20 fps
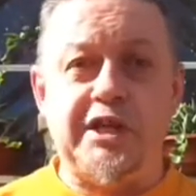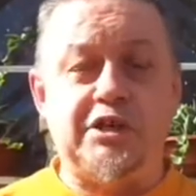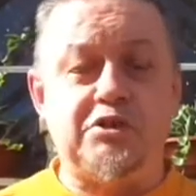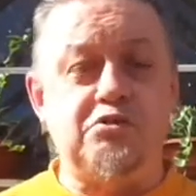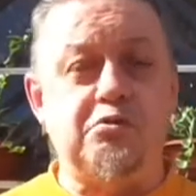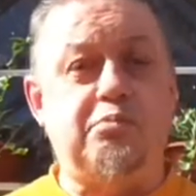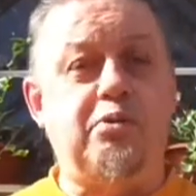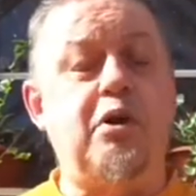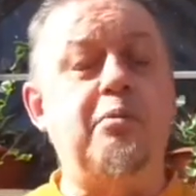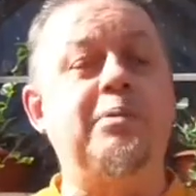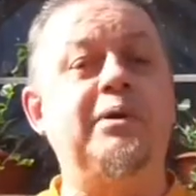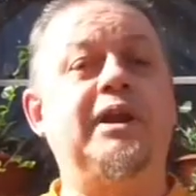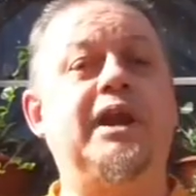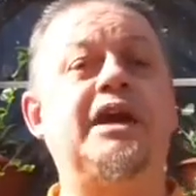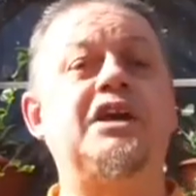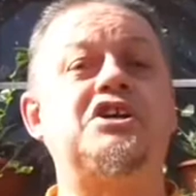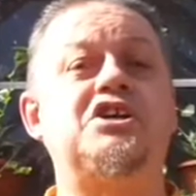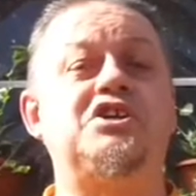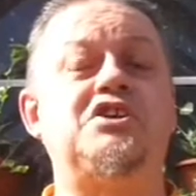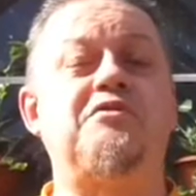to a
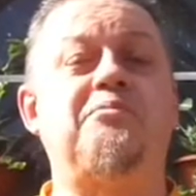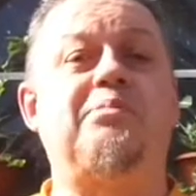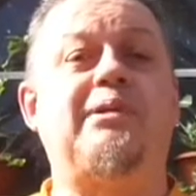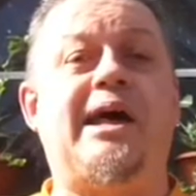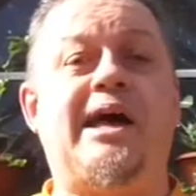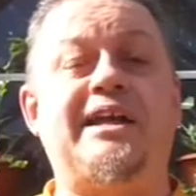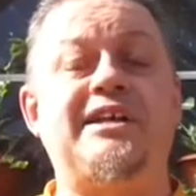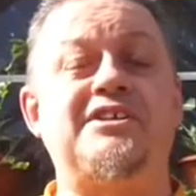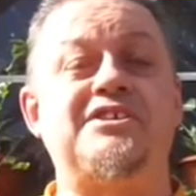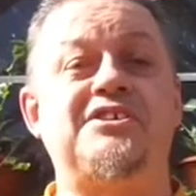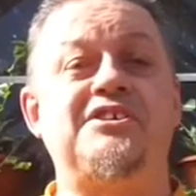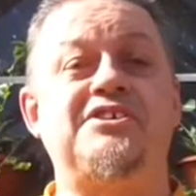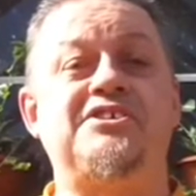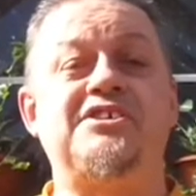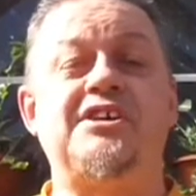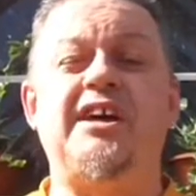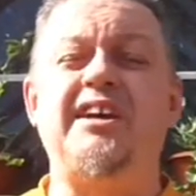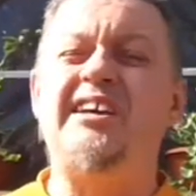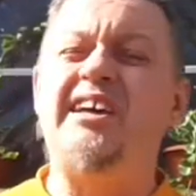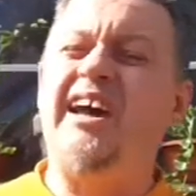population of plants and
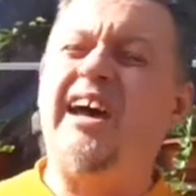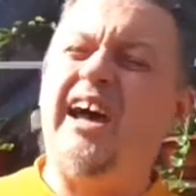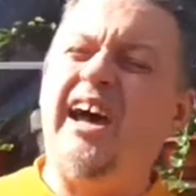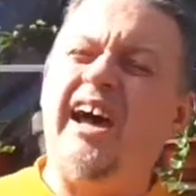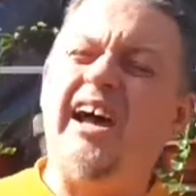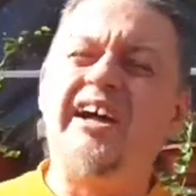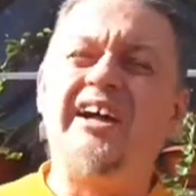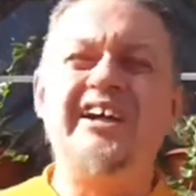say, yeah,